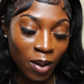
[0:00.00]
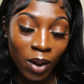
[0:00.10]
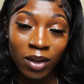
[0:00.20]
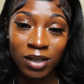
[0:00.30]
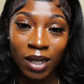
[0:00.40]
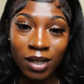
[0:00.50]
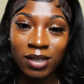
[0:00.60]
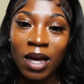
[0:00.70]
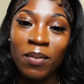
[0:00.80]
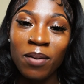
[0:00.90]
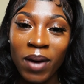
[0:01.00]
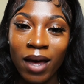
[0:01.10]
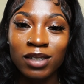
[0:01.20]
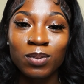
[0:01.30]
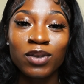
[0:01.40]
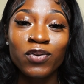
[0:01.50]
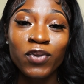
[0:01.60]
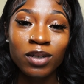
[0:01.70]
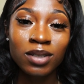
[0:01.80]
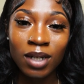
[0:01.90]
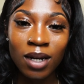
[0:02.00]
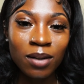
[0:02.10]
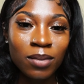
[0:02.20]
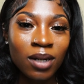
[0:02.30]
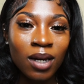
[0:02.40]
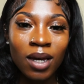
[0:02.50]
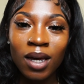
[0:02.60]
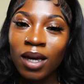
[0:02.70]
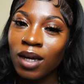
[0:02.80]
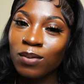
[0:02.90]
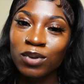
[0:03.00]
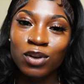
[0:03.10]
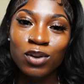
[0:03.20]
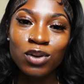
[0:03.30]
the second time I passed, but the first time it was